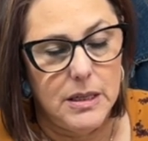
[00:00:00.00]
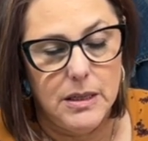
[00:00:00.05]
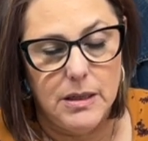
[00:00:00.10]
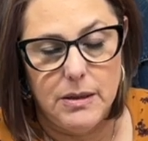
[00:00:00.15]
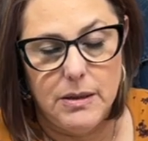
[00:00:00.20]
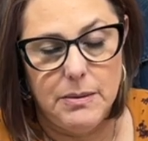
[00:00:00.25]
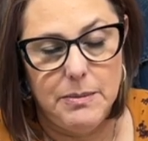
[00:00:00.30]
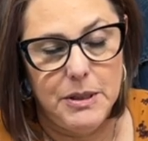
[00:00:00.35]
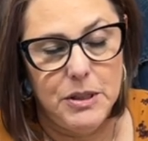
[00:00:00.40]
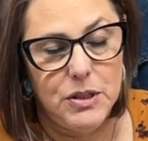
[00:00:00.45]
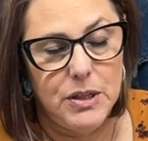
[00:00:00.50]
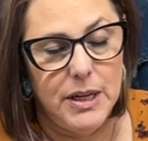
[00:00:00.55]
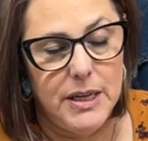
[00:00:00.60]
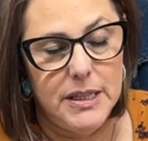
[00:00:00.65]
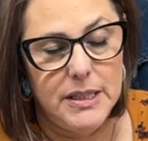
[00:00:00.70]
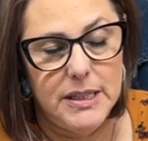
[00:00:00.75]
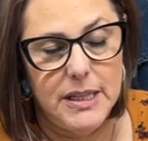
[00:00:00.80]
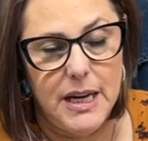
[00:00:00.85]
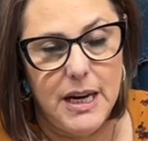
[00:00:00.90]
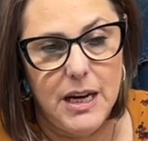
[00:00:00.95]
what am I trying to
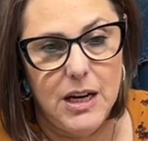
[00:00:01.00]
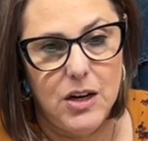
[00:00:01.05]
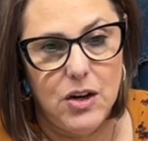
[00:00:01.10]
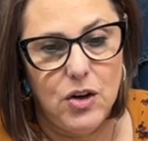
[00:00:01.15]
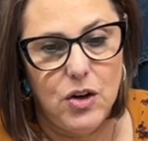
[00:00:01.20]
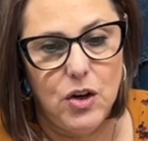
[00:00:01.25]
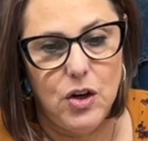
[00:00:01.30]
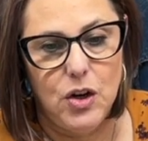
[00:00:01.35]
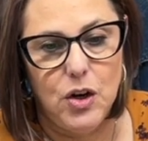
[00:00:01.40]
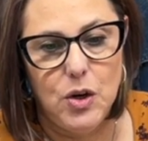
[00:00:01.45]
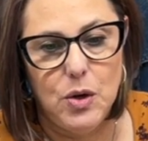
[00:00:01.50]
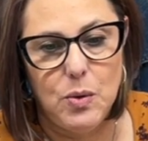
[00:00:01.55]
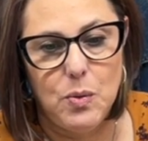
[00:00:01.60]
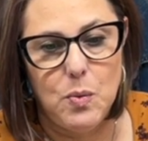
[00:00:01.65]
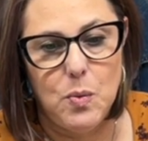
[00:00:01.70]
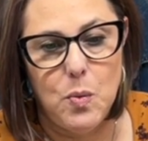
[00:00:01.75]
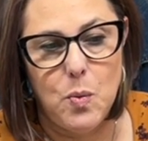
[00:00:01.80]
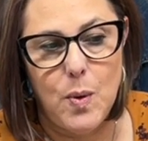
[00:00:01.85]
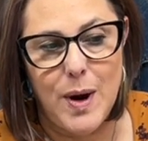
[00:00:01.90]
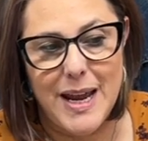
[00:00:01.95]
say here? Her
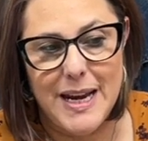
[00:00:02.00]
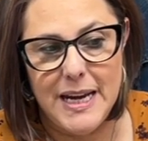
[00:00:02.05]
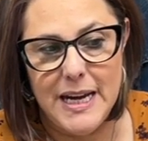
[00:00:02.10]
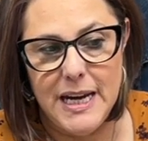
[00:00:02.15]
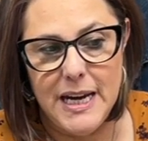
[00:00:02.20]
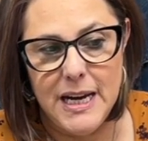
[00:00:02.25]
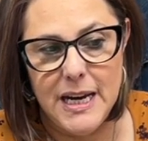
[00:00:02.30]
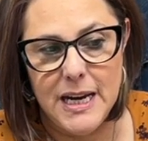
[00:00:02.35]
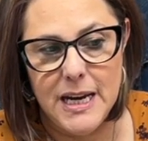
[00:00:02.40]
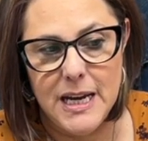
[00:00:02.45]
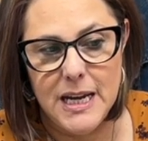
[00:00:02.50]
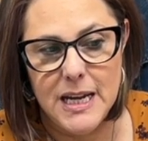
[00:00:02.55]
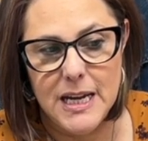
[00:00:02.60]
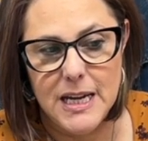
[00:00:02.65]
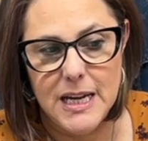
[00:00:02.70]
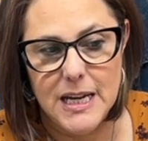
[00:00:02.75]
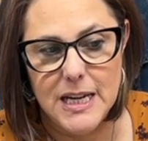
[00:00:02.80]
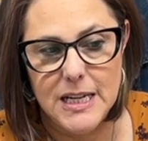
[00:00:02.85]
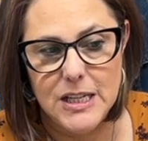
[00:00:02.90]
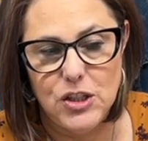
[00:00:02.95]
wedding
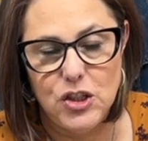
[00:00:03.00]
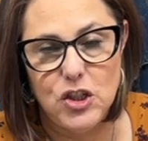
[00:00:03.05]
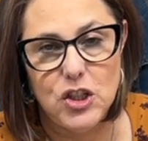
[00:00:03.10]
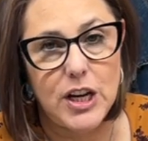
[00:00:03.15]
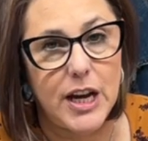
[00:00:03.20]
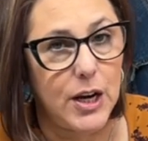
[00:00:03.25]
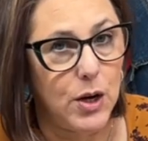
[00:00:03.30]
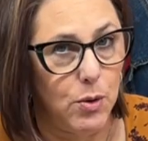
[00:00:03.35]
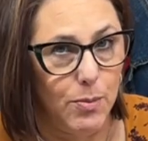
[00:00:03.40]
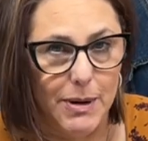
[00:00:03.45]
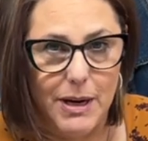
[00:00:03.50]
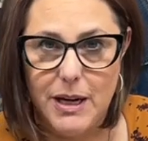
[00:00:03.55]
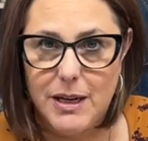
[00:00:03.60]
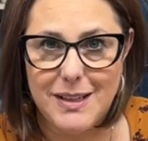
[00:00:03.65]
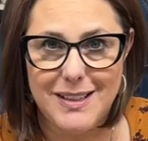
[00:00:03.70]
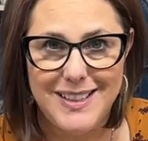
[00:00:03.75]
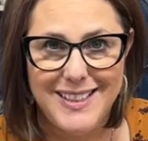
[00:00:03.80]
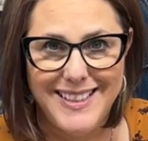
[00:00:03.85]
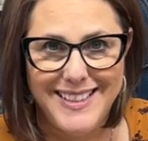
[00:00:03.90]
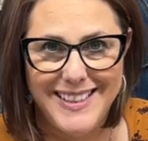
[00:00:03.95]
shadow
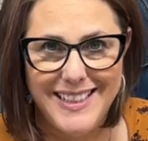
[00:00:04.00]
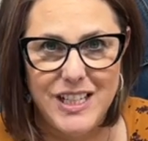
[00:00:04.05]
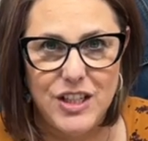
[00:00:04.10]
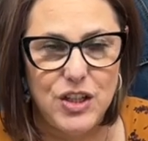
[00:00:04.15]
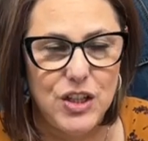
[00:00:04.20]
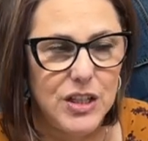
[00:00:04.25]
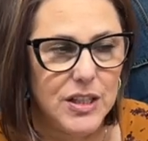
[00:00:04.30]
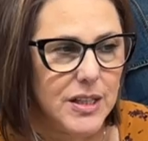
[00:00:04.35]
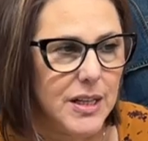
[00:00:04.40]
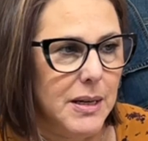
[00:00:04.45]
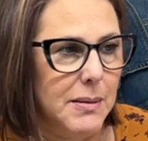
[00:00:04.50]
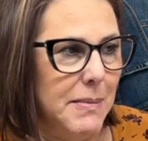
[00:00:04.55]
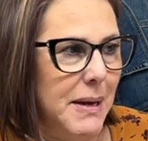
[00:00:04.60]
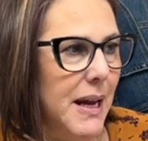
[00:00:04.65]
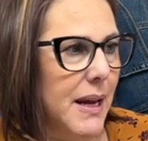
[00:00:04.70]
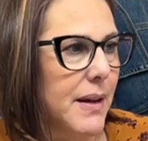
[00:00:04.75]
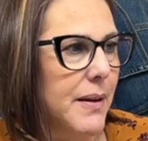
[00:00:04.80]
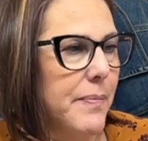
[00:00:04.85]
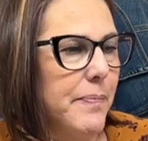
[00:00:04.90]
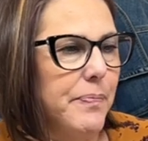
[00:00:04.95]
box that she's gonna
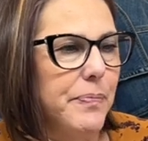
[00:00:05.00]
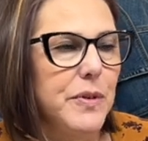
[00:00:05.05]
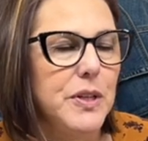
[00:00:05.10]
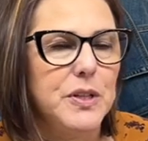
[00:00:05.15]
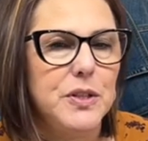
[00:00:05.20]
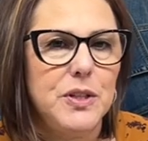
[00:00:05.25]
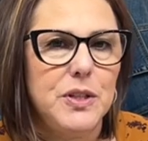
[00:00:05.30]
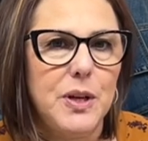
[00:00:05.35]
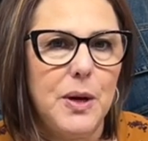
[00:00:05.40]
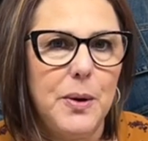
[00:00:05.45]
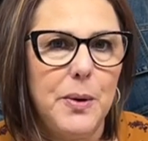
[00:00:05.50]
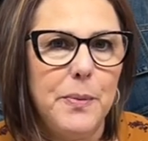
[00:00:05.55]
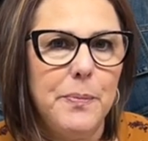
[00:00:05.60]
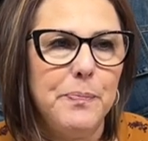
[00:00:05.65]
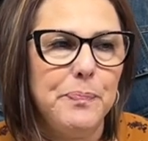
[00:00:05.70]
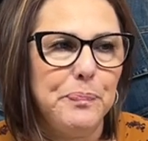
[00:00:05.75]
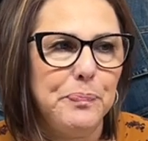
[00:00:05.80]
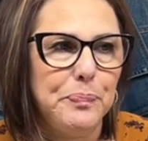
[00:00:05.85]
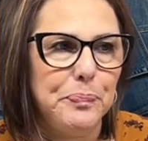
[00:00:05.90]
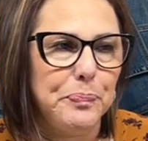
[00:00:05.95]
make. So
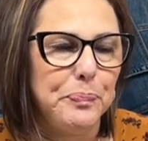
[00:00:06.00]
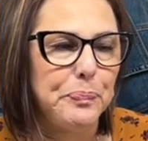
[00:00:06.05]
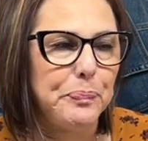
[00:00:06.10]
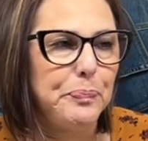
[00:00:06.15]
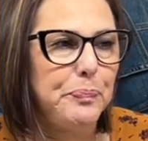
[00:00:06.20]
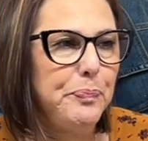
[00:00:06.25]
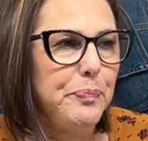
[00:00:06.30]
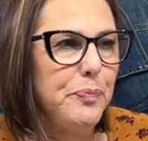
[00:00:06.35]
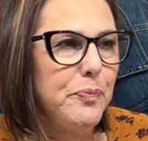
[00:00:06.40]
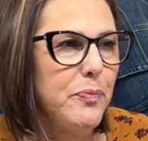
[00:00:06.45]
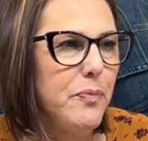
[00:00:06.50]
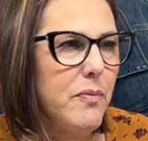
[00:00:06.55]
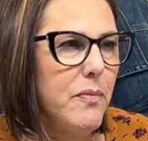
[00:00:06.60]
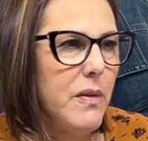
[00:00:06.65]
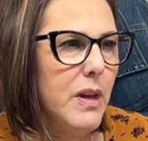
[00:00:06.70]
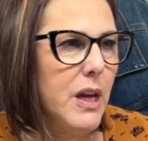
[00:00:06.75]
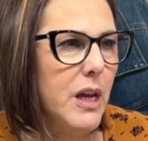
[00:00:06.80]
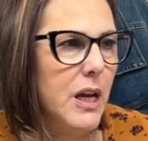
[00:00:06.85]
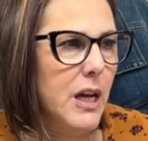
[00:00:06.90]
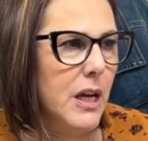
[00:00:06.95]

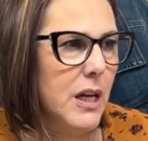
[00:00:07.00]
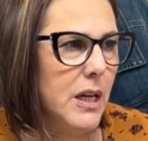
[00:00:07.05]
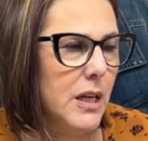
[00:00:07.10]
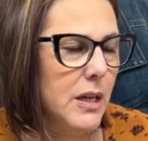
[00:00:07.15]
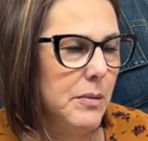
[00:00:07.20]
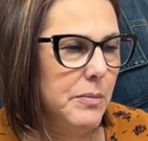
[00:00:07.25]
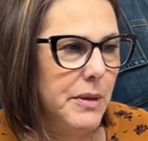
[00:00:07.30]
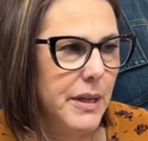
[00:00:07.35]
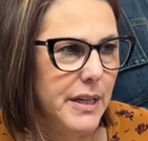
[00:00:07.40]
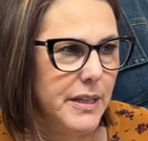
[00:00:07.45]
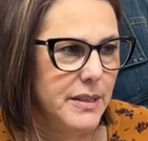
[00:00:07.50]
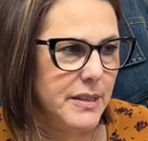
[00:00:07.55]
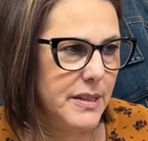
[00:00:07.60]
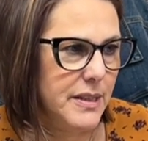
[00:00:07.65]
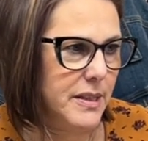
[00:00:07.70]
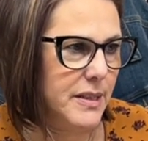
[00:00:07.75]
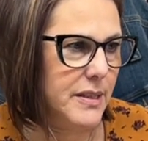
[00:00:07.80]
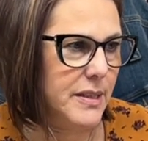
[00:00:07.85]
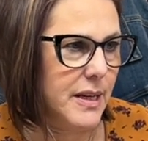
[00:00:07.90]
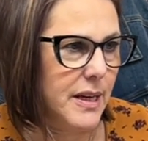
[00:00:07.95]
um,
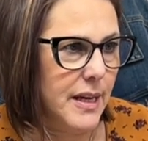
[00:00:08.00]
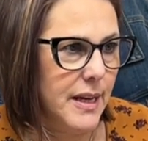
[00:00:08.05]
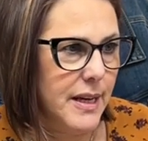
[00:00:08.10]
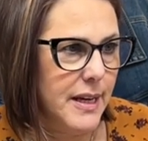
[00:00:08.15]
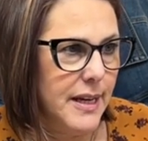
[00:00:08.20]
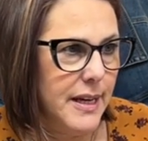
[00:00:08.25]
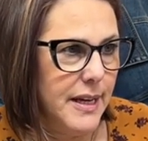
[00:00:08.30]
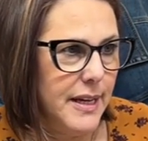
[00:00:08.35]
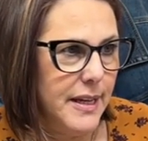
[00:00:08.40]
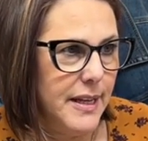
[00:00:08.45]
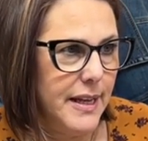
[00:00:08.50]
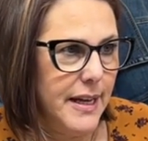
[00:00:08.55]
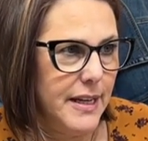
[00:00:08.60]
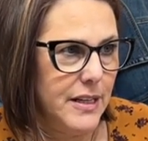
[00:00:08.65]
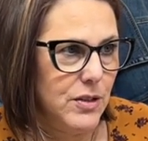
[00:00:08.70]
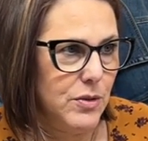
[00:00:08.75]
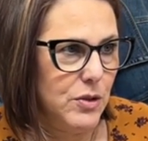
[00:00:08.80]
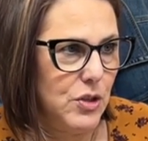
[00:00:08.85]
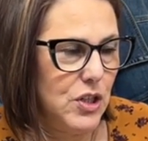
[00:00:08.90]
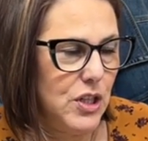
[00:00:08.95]
that's, that's
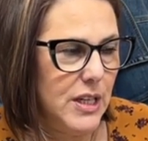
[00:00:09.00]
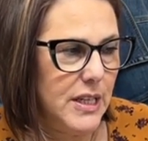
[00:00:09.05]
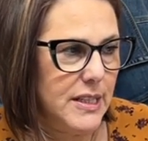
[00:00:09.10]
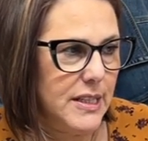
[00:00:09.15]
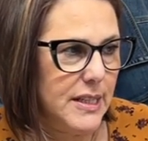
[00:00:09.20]
what she's